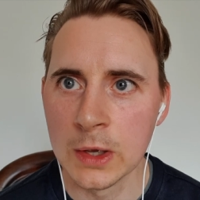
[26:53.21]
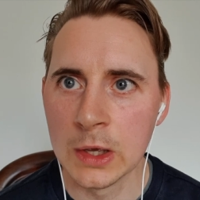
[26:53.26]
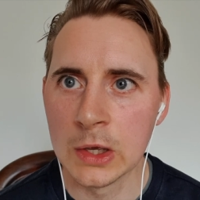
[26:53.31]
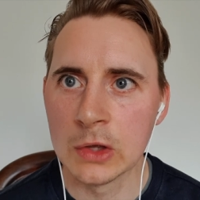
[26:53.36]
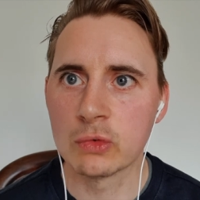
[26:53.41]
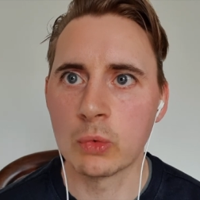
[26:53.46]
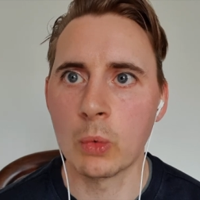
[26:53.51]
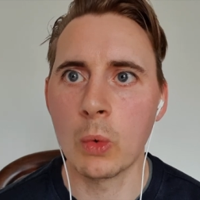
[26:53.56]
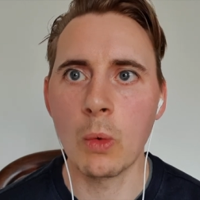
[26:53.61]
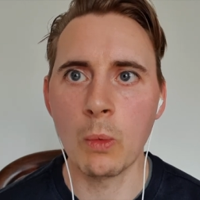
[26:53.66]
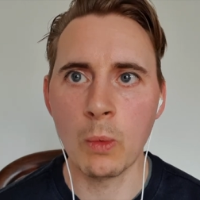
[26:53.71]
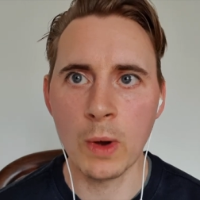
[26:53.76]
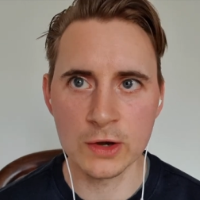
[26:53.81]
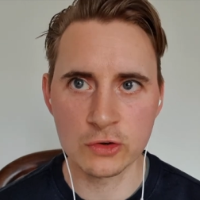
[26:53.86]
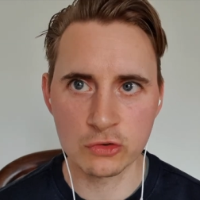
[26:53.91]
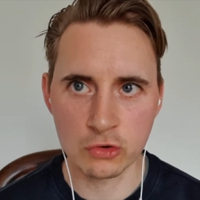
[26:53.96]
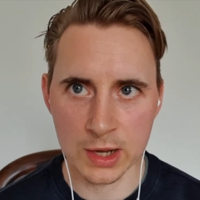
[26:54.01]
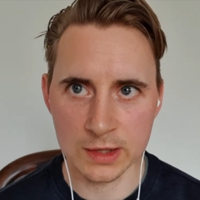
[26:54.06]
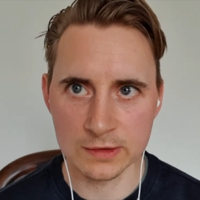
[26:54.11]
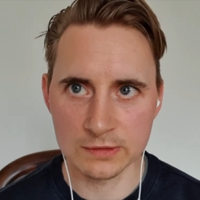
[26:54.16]
So, what we're
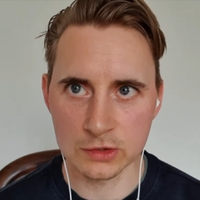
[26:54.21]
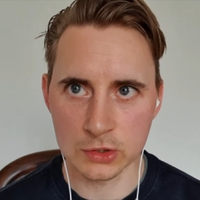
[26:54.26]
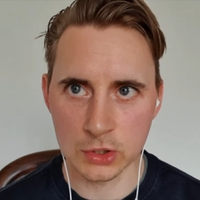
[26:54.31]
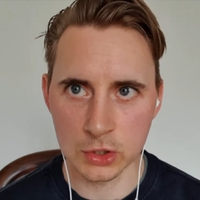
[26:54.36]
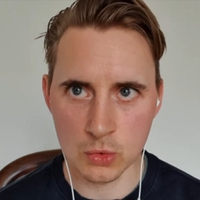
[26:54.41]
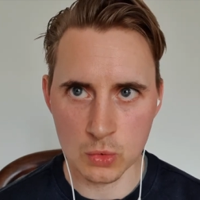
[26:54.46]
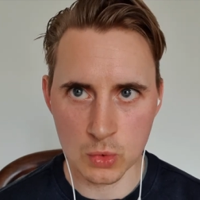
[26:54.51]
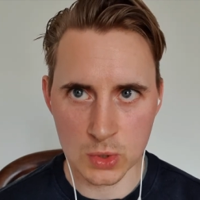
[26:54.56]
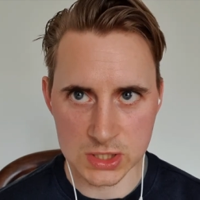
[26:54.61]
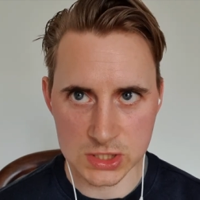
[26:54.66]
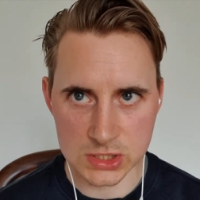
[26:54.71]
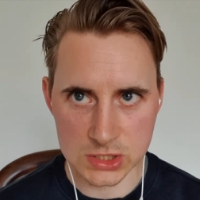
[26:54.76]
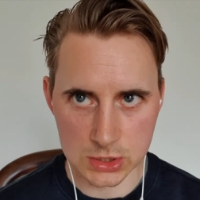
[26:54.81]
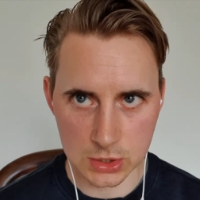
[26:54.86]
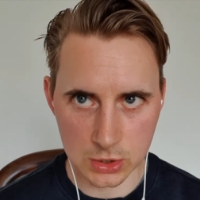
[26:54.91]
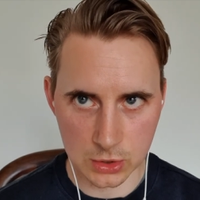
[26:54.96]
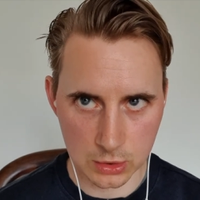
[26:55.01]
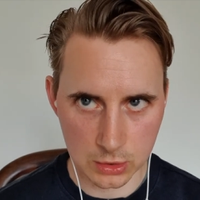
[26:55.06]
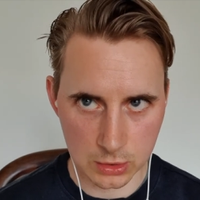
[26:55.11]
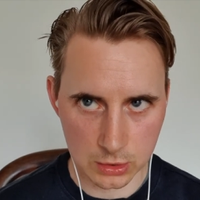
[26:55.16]
trying to do is
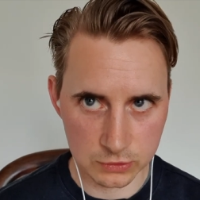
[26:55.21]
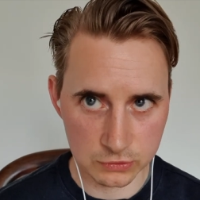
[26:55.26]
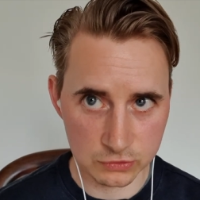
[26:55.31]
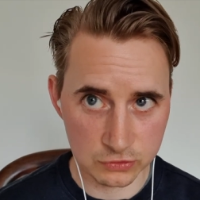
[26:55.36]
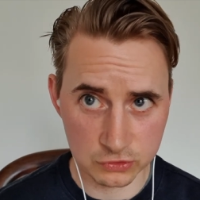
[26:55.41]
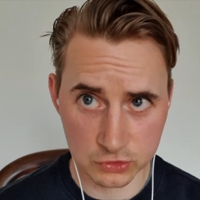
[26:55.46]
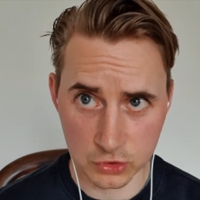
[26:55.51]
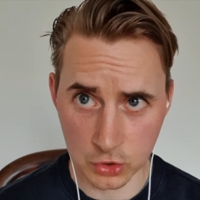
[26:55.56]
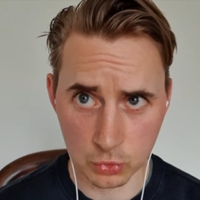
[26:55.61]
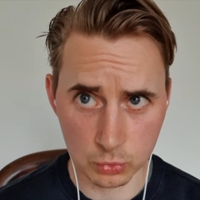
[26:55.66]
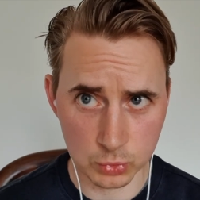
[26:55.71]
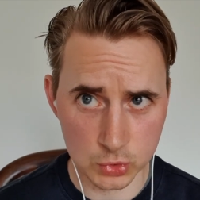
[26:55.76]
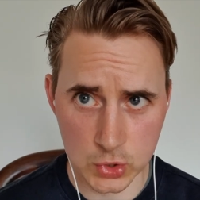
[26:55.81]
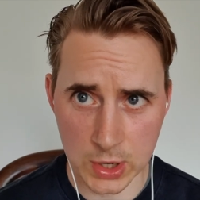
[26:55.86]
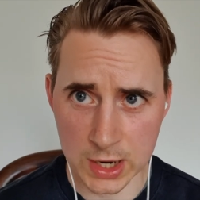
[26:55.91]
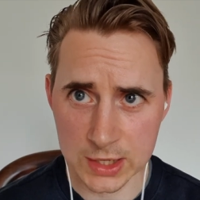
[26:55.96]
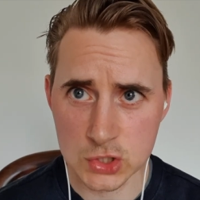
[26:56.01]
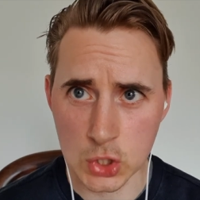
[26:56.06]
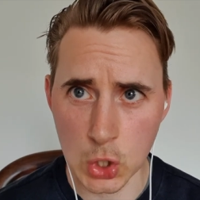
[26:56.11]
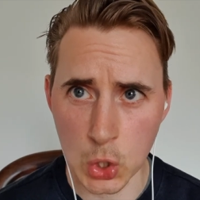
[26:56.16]
still
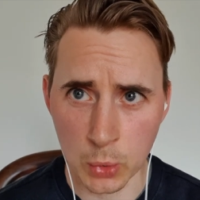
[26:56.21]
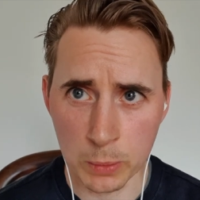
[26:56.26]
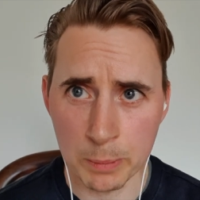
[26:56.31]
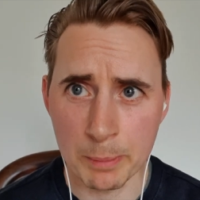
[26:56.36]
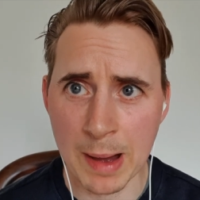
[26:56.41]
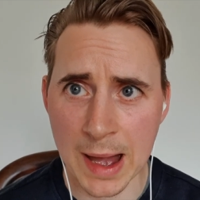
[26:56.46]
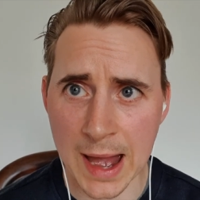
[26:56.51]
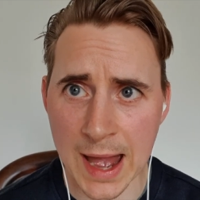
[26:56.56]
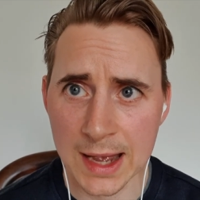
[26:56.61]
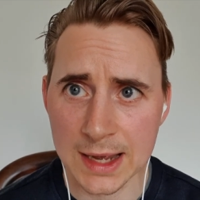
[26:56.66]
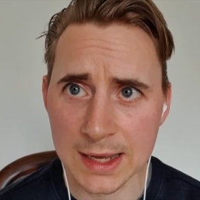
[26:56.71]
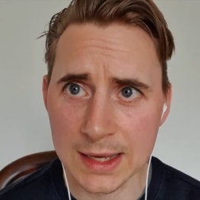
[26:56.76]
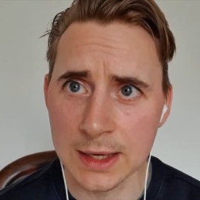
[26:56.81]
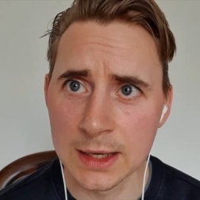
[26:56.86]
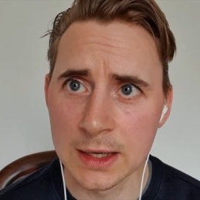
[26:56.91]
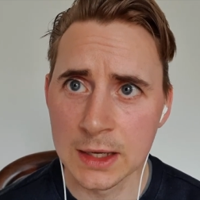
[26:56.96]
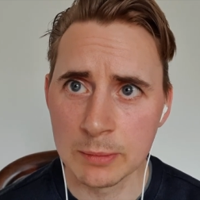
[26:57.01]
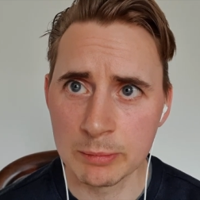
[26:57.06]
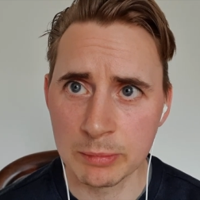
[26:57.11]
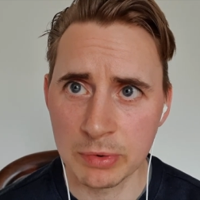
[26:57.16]
trying to unpack
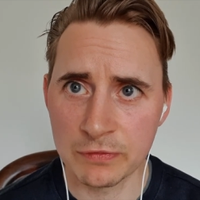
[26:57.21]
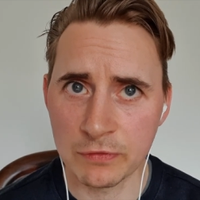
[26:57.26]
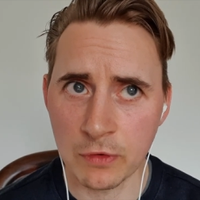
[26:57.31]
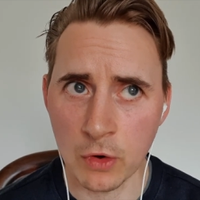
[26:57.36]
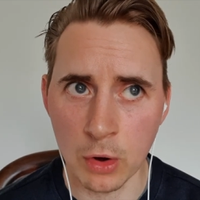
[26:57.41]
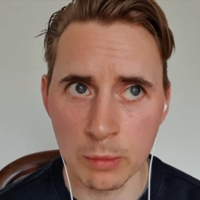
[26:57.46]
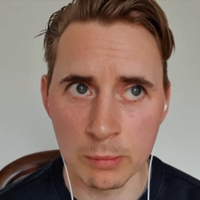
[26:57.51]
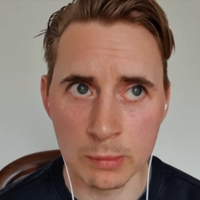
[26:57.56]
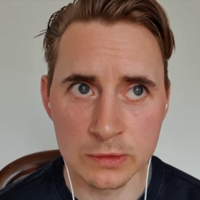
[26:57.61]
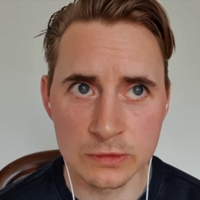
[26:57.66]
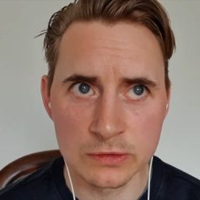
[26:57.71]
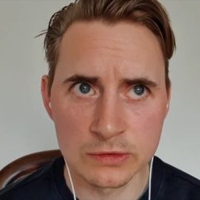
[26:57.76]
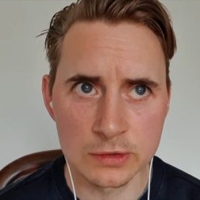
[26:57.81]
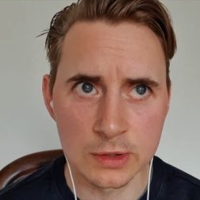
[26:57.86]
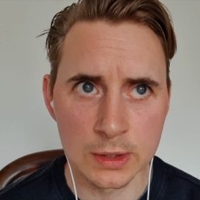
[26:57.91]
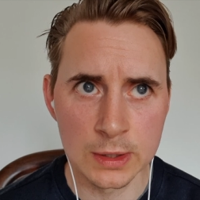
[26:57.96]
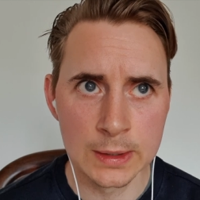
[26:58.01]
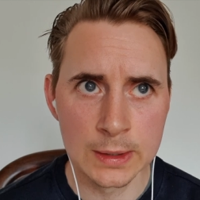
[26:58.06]
performance,